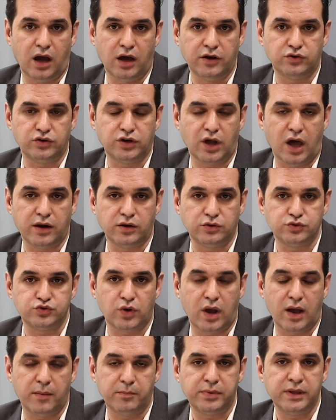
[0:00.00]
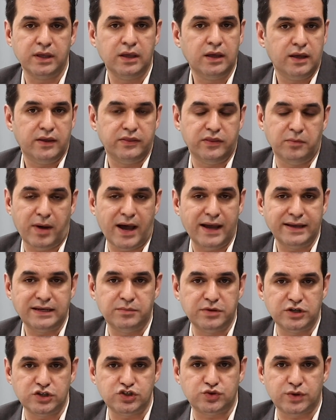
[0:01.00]
under Donald Trump. The Biden
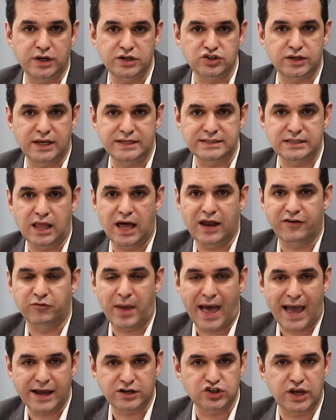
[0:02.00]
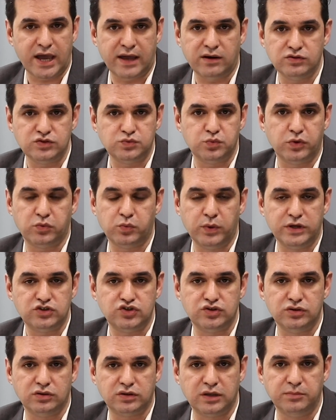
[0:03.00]
administration has a lot of back channels with which
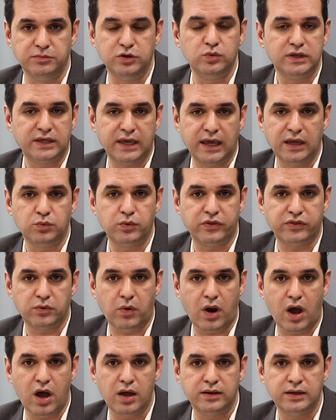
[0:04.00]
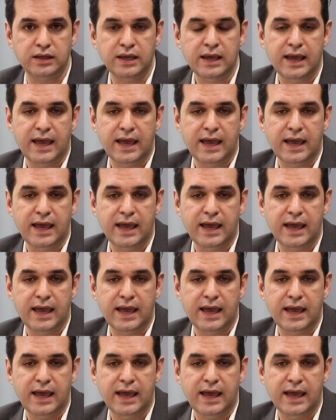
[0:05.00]
to communicate with Iran,